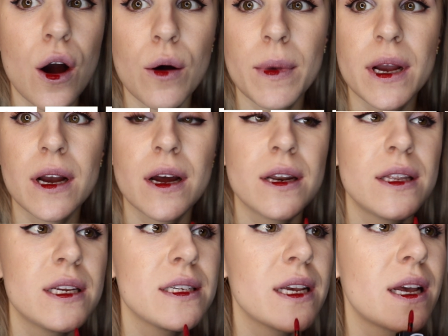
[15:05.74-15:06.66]
Oh my god,
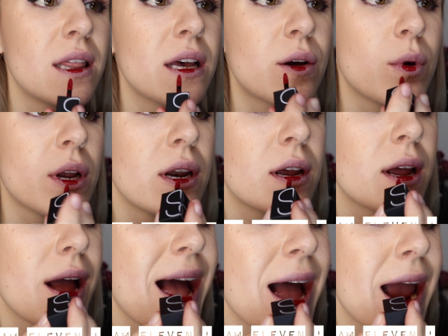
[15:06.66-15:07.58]
this is like liquid.
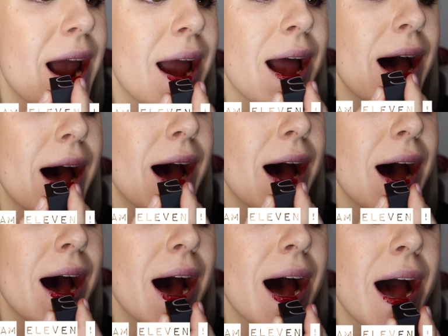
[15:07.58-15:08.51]

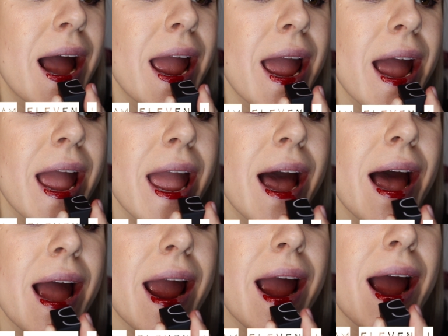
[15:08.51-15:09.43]

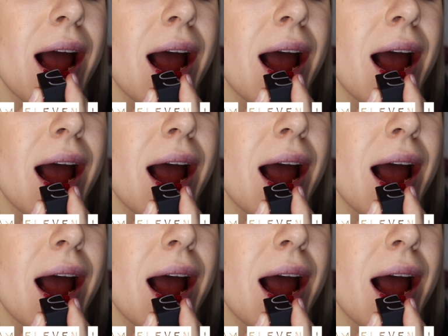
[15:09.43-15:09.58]
Ay.